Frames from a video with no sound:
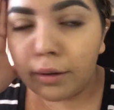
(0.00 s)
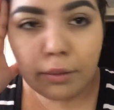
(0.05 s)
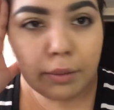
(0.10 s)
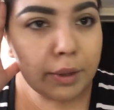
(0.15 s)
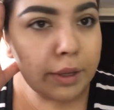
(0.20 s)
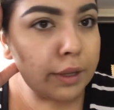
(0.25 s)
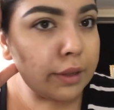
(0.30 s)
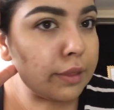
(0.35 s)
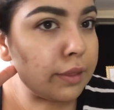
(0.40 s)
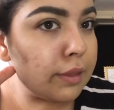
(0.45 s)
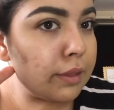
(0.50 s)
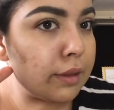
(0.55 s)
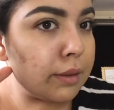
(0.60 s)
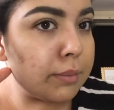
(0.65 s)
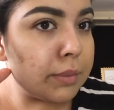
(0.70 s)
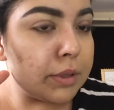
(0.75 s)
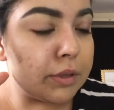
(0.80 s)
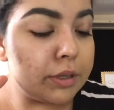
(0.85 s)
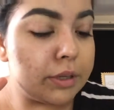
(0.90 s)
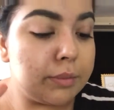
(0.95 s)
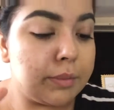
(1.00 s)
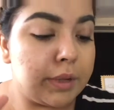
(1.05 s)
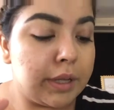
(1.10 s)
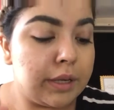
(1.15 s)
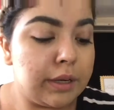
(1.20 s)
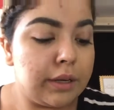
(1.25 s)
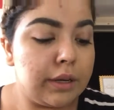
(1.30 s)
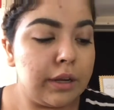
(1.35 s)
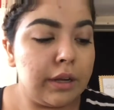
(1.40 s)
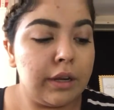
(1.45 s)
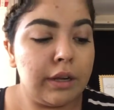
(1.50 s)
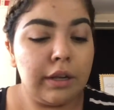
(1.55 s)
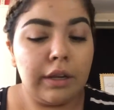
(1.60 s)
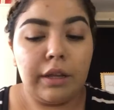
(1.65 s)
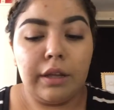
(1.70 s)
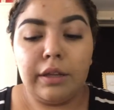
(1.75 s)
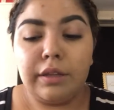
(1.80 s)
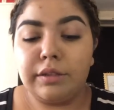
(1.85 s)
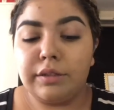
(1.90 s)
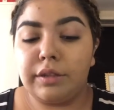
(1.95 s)
with the beauty blender.
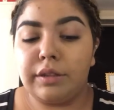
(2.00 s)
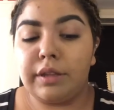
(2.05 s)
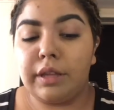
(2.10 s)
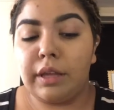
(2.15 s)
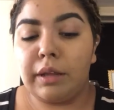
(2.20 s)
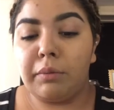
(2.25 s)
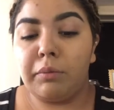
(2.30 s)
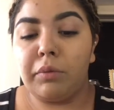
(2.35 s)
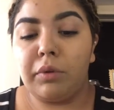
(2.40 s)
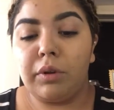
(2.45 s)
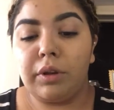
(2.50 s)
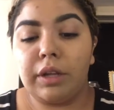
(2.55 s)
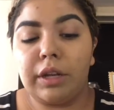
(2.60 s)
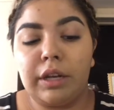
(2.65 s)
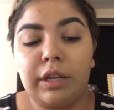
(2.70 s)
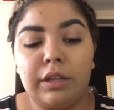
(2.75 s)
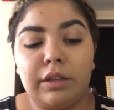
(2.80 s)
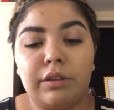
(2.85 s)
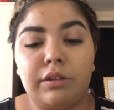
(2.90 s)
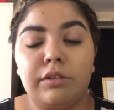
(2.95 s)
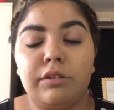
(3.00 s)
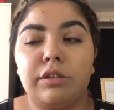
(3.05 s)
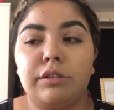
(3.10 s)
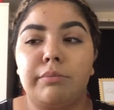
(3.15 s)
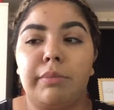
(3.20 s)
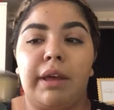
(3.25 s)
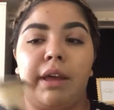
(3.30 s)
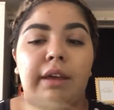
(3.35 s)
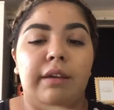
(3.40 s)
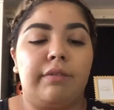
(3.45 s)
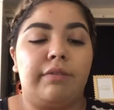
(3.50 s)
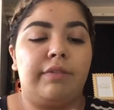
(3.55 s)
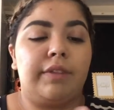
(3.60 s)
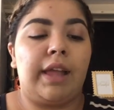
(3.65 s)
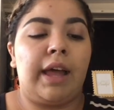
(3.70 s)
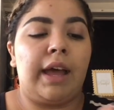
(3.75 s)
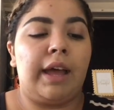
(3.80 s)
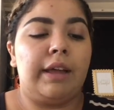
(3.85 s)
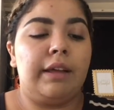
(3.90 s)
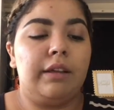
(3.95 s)
So then we're gonna use my
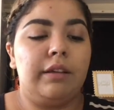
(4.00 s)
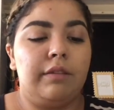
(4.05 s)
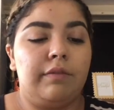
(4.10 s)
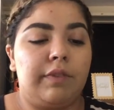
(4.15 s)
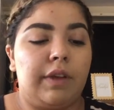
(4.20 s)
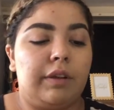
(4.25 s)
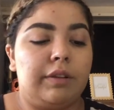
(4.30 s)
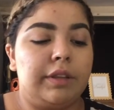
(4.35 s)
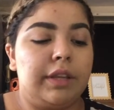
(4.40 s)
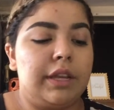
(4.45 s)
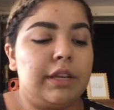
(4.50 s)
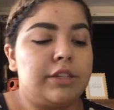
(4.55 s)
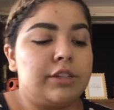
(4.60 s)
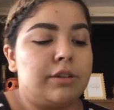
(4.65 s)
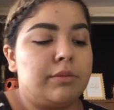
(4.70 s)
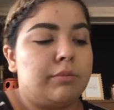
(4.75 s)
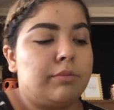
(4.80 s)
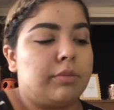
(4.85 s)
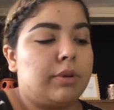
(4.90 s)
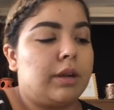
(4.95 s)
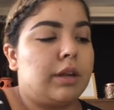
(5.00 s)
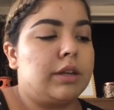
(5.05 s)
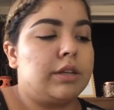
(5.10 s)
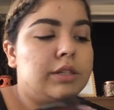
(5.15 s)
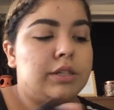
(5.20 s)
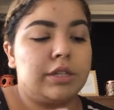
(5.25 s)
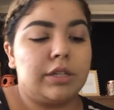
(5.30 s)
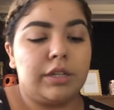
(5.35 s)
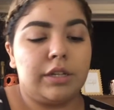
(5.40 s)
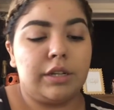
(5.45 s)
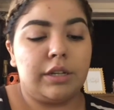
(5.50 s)
flat foundation brush.